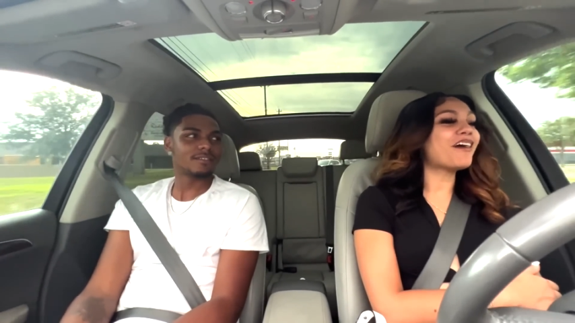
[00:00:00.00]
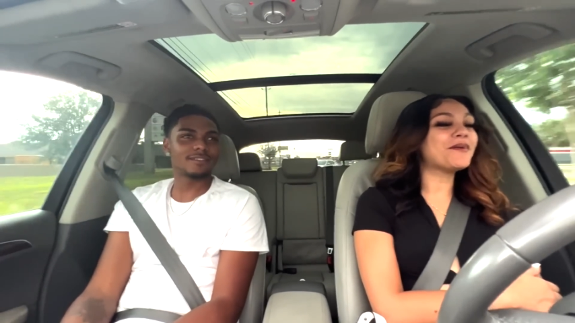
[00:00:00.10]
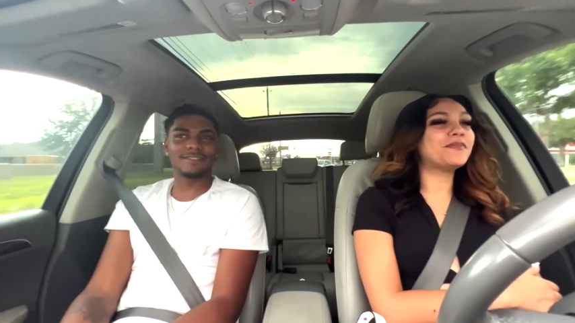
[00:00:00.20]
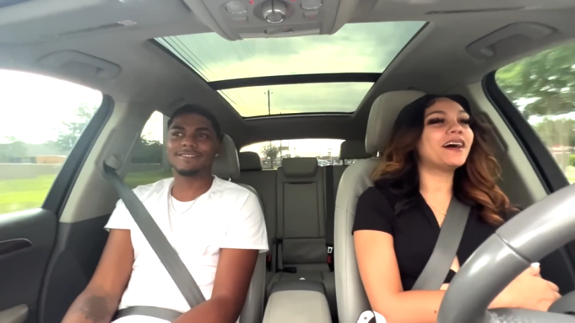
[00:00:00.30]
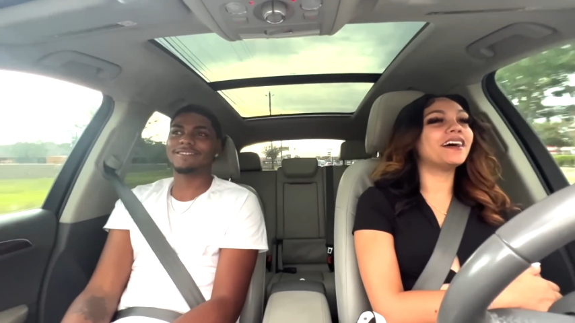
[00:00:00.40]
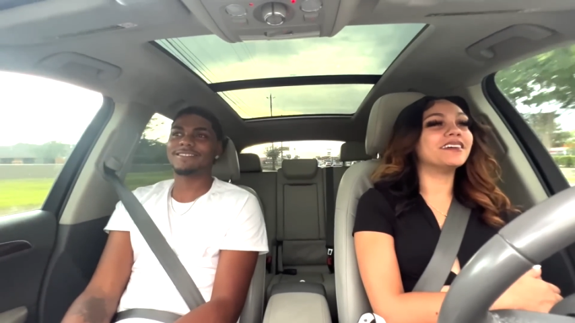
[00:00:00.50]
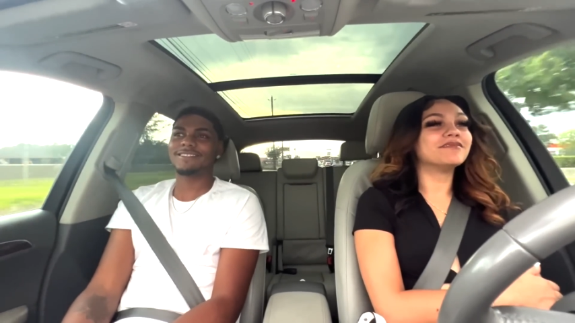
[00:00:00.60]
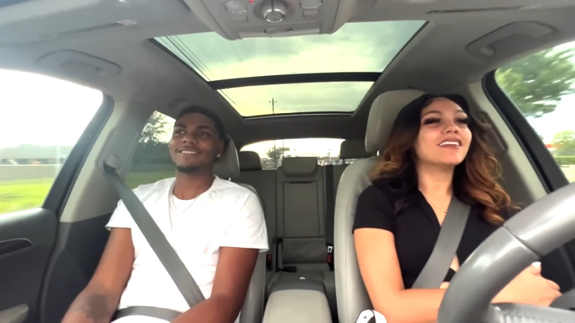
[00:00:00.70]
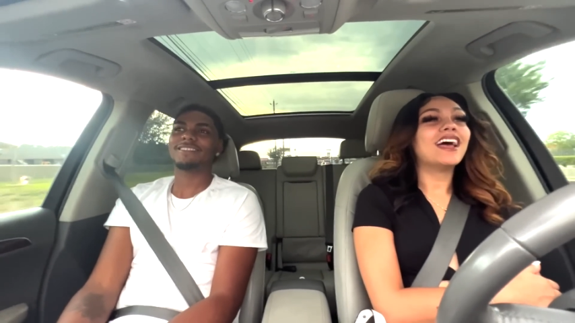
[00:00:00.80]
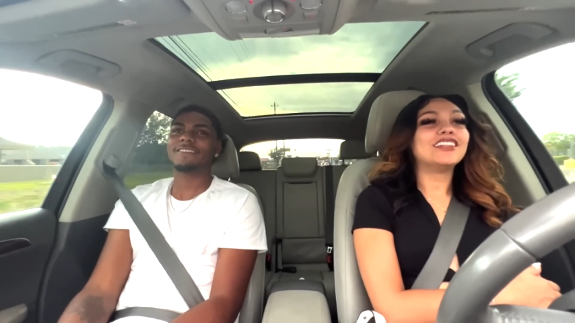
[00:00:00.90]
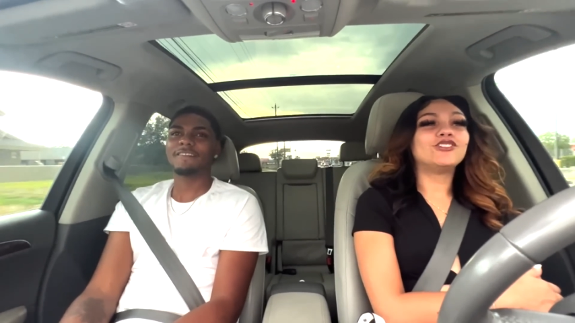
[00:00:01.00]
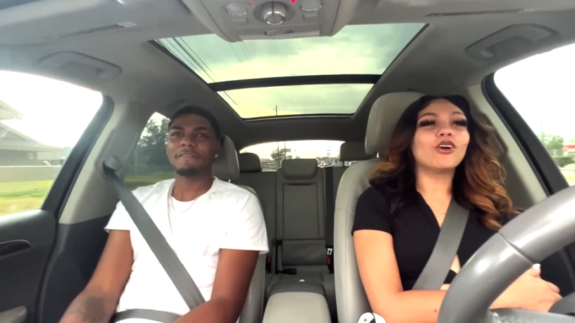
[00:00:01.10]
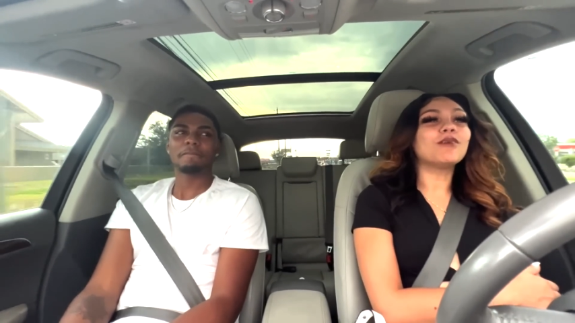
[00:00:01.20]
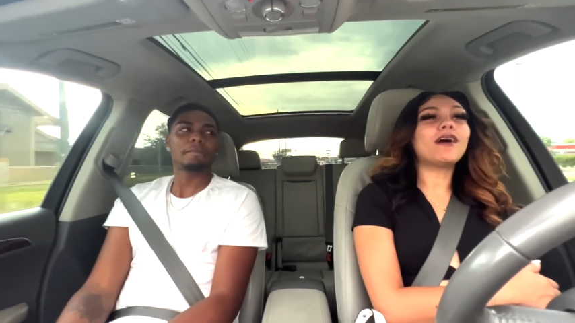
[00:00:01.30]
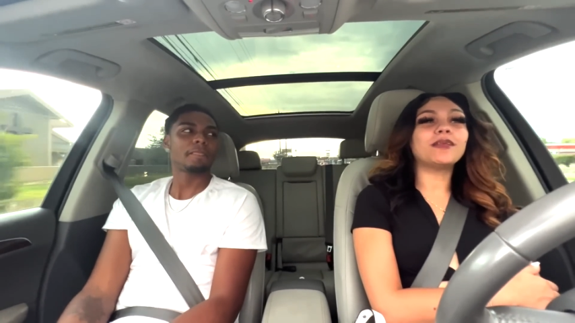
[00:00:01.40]
Speaker 1: But don't
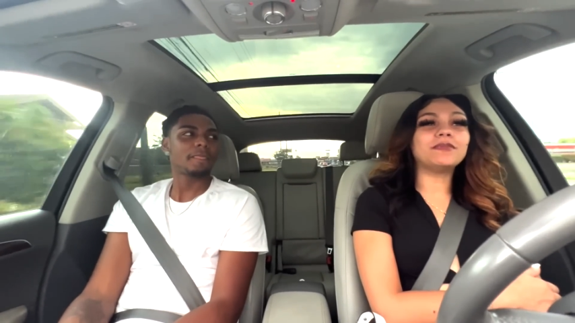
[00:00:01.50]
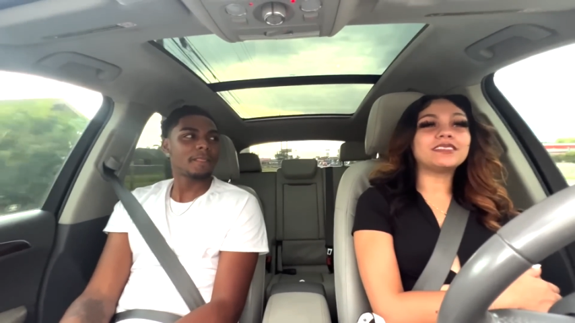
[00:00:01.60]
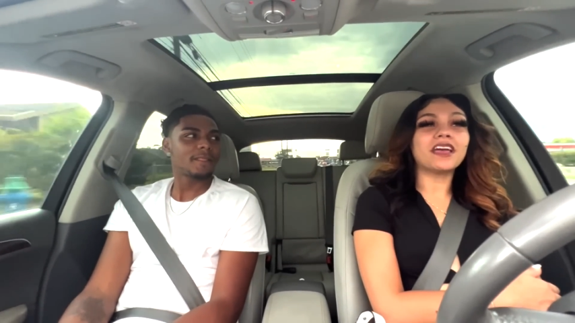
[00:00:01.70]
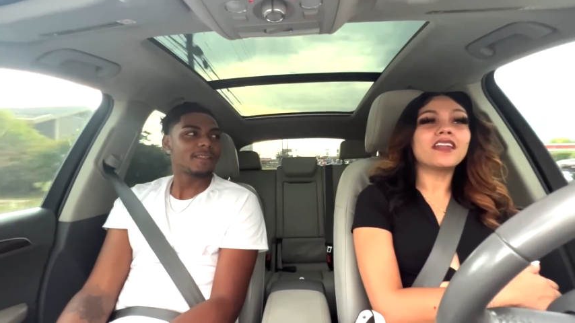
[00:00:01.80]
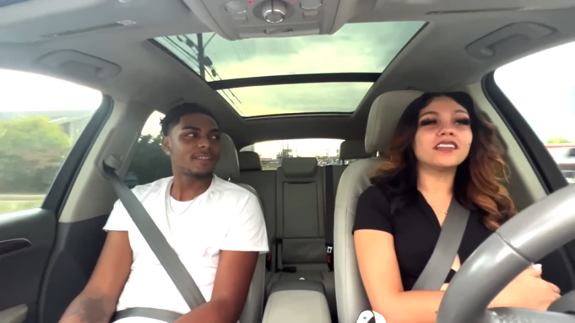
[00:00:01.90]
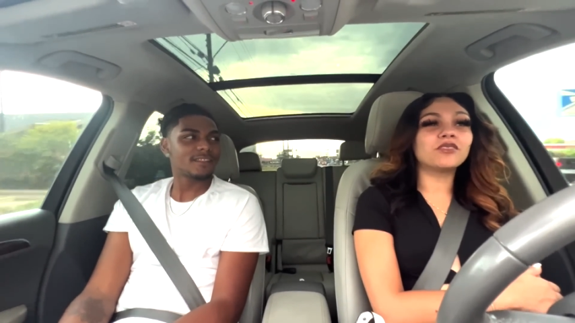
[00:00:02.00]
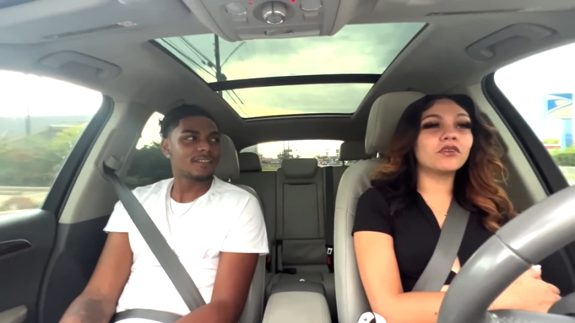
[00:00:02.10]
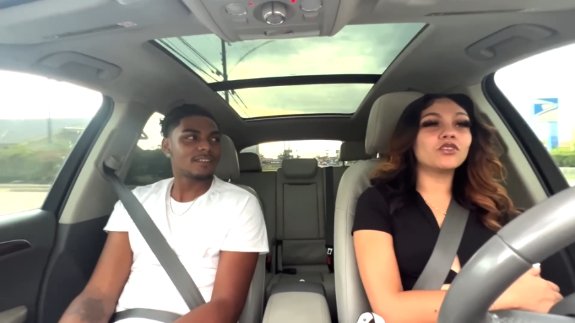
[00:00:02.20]
nobody be saying nothing when you